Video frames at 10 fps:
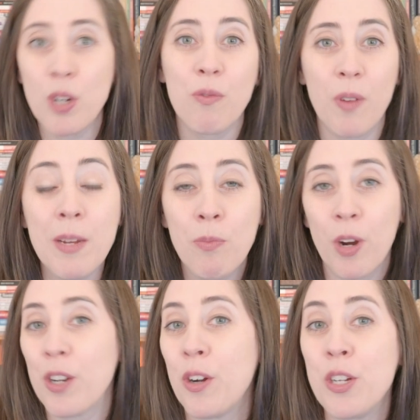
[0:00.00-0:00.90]

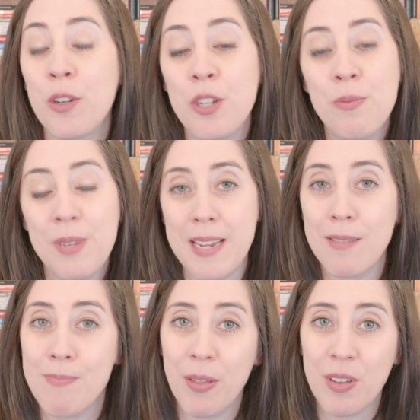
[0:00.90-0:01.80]
framework or your unique
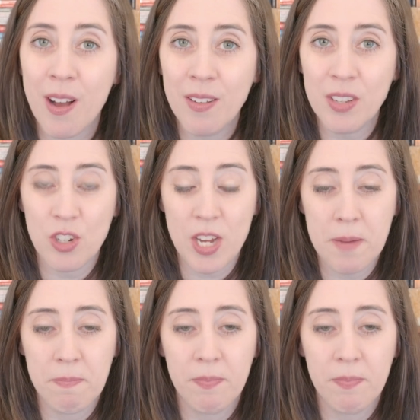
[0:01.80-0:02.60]
methodology.